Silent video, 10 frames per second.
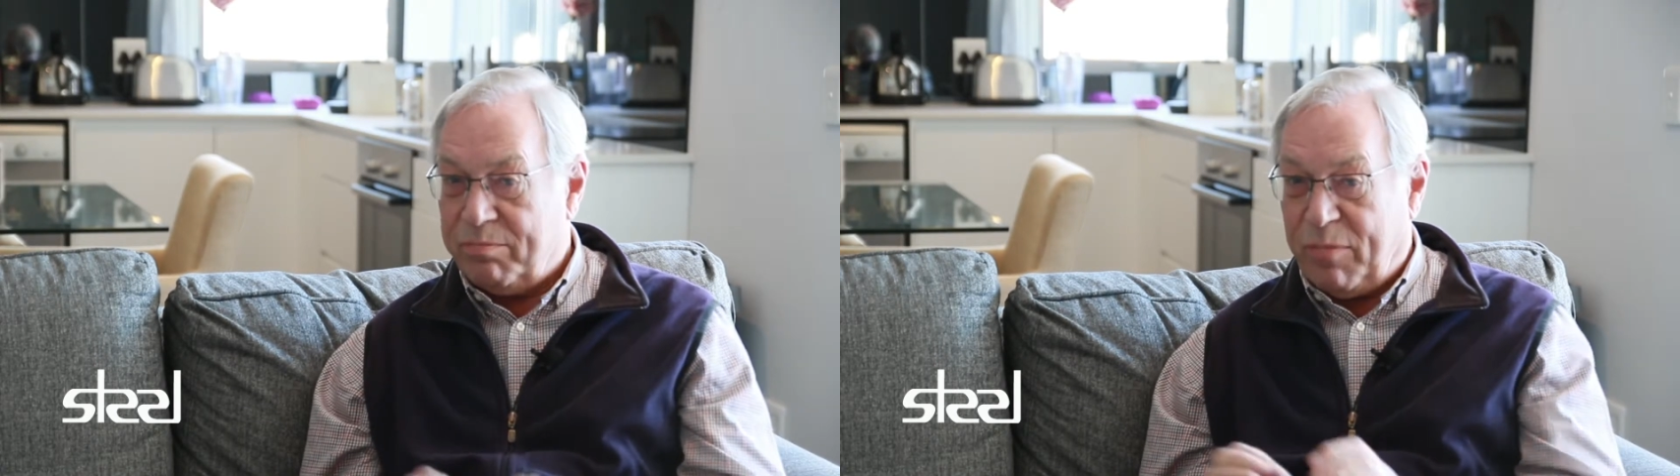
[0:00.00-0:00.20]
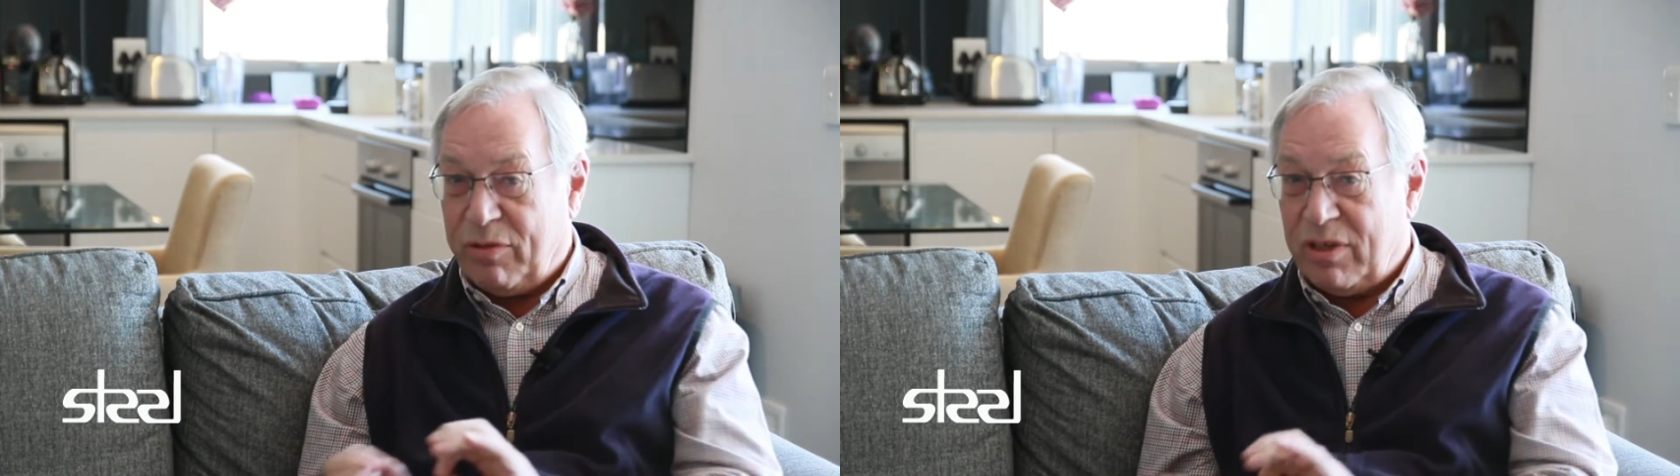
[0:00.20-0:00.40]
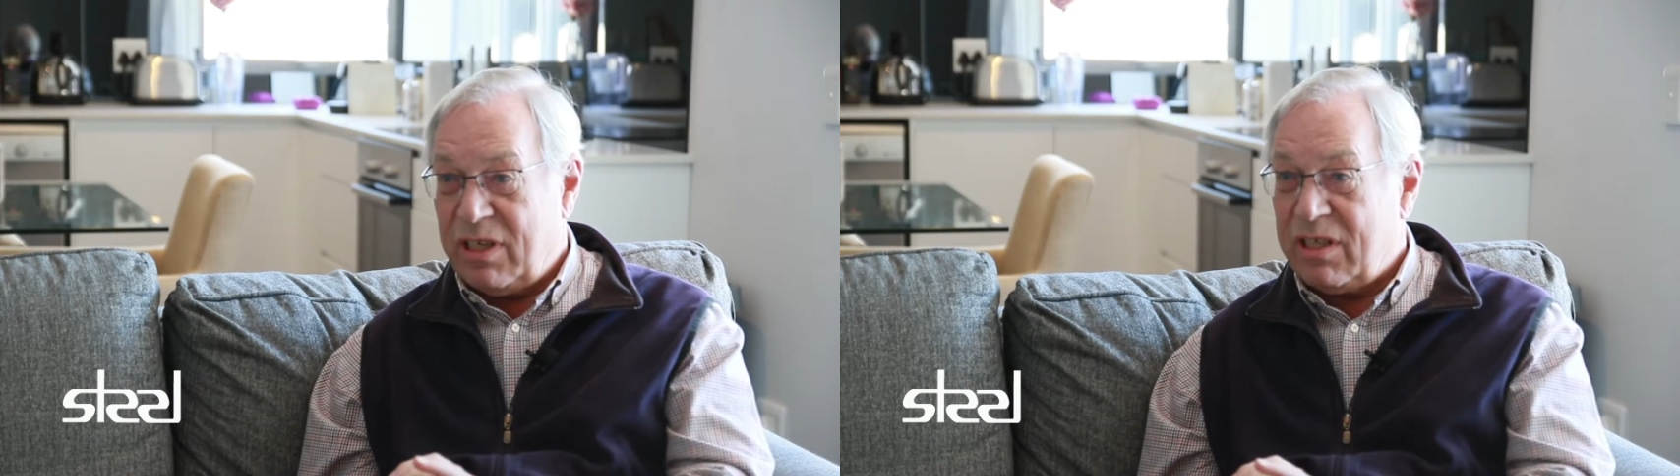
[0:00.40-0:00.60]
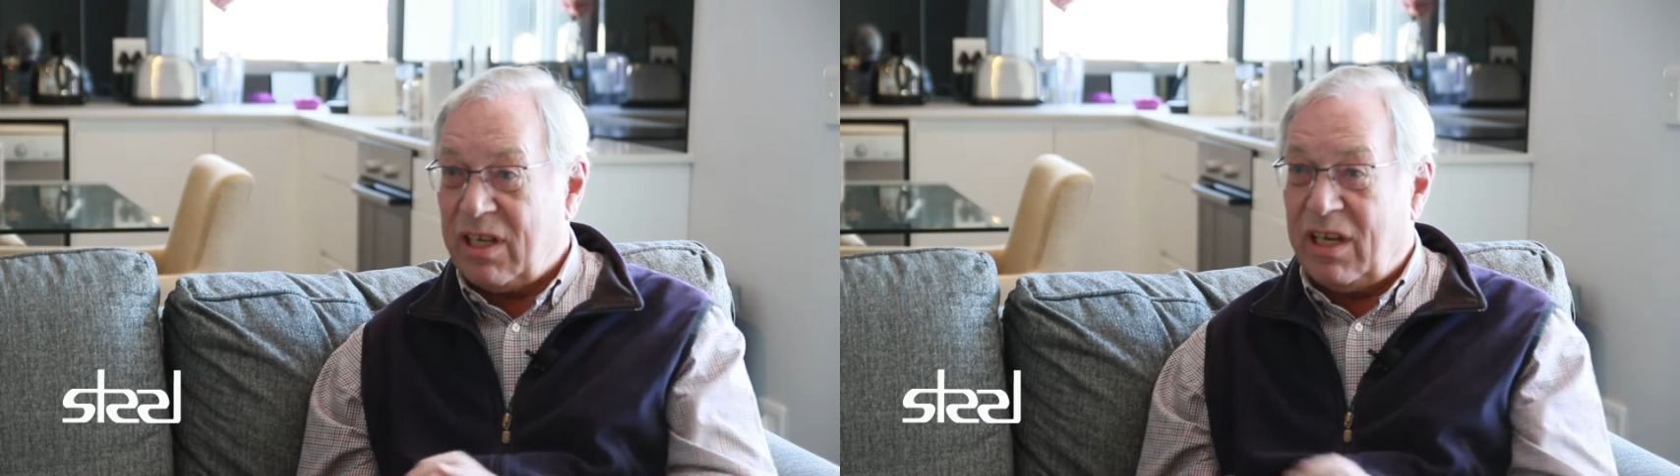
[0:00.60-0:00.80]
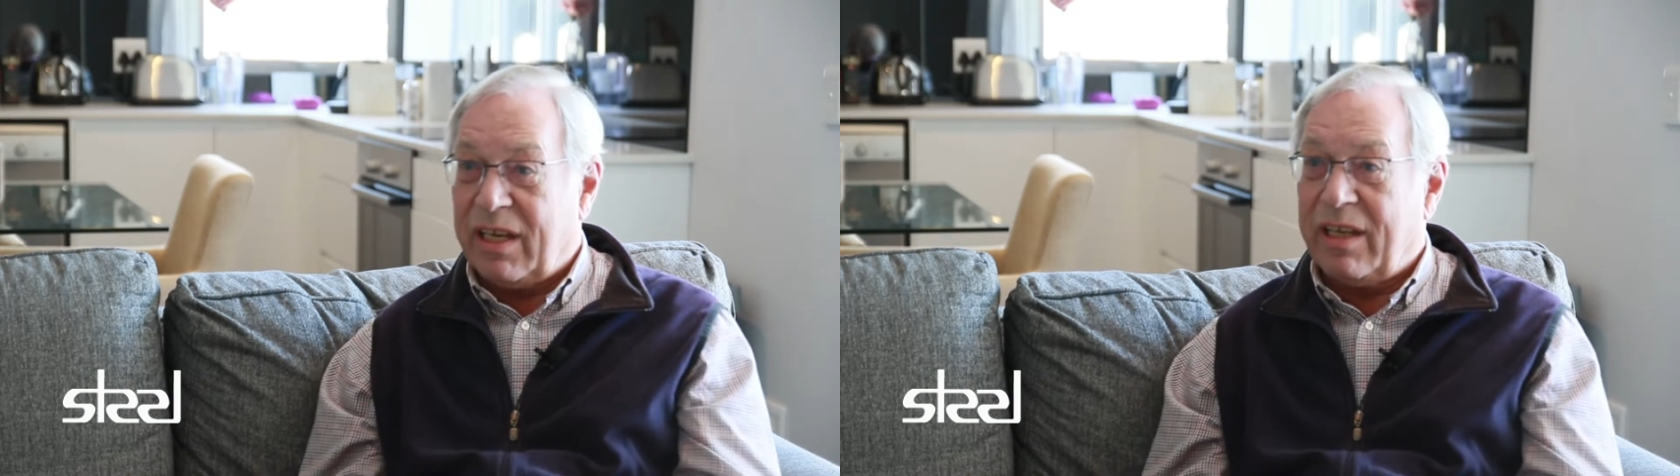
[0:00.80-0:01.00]
both the
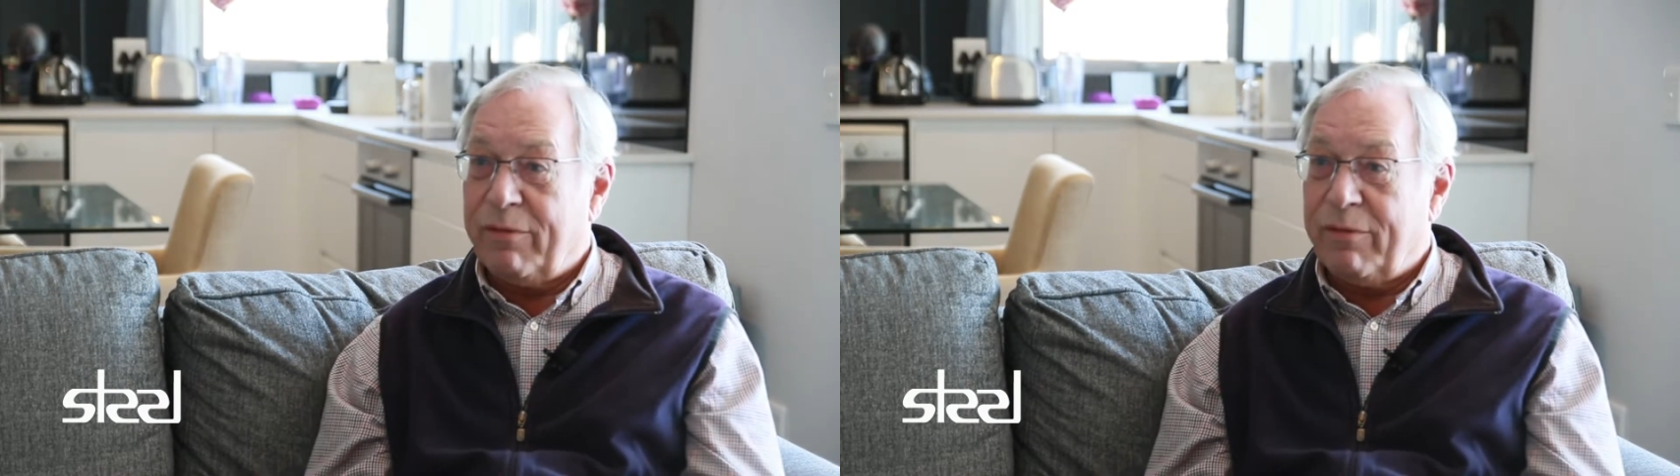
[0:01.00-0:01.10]
detailing and the